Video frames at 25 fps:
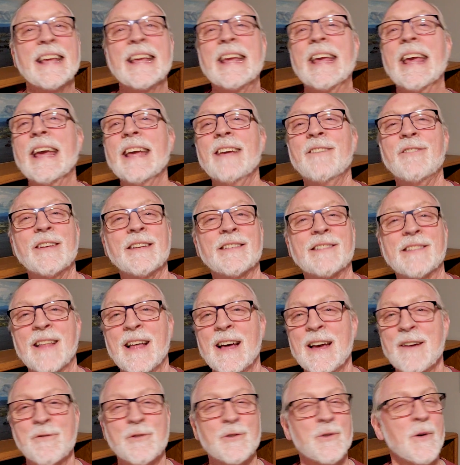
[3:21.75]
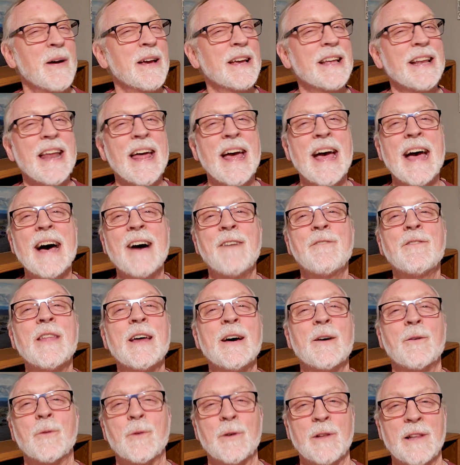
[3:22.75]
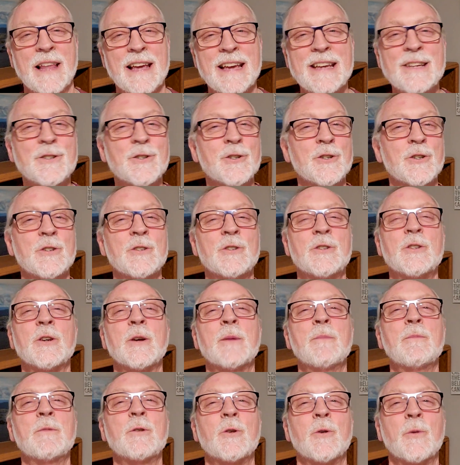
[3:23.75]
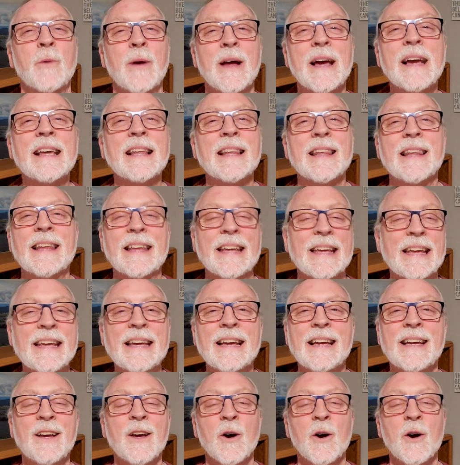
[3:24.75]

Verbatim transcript: gave his life so I can have that relationship directly